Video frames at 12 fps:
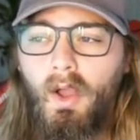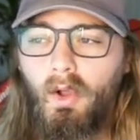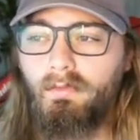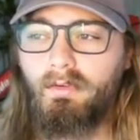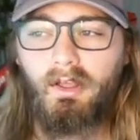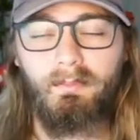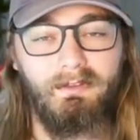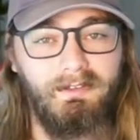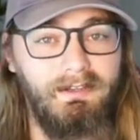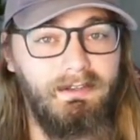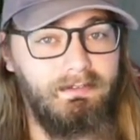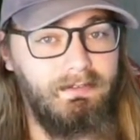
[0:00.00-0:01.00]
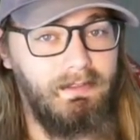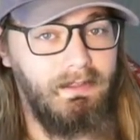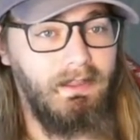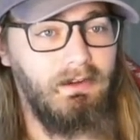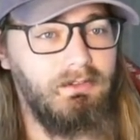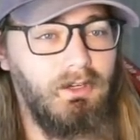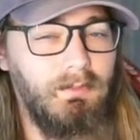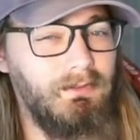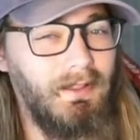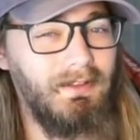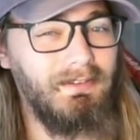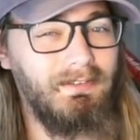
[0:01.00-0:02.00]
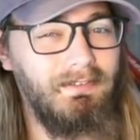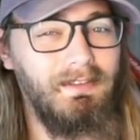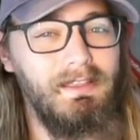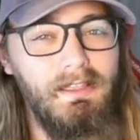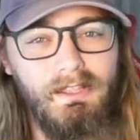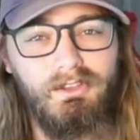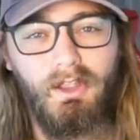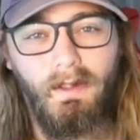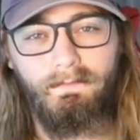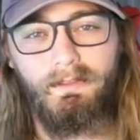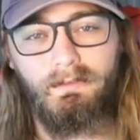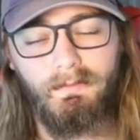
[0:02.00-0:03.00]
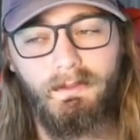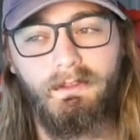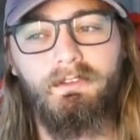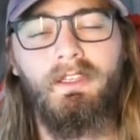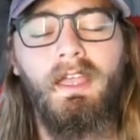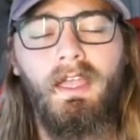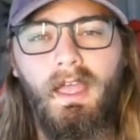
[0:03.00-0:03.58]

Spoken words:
Overall, I'm excited to see the character. I'm excited to see each of these villains,